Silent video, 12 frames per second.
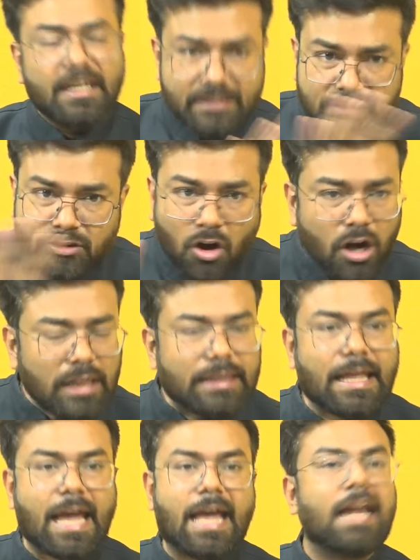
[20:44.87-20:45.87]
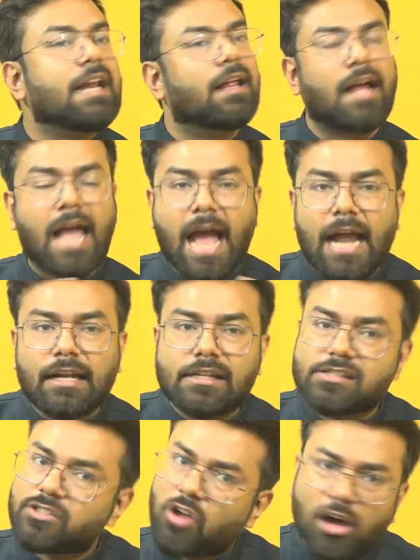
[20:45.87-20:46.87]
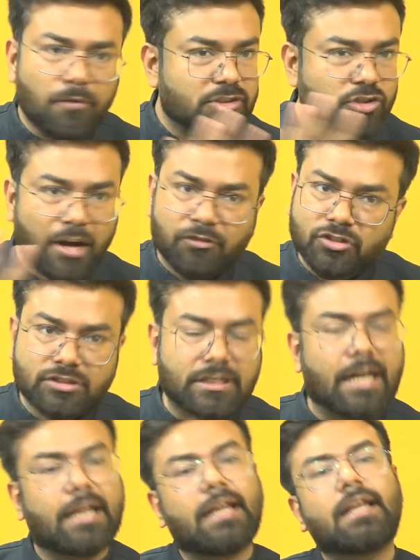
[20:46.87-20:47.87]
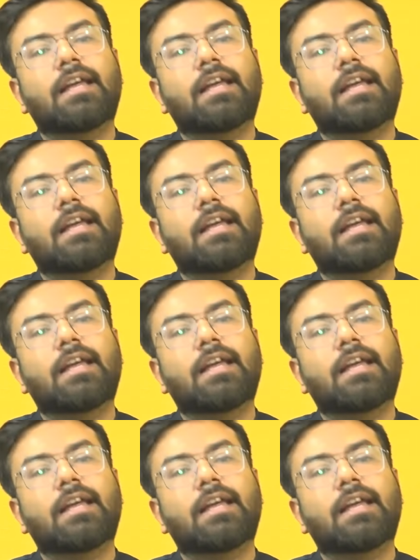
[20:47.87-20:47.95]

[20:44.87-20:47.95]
This is all there, and this is all which you have to study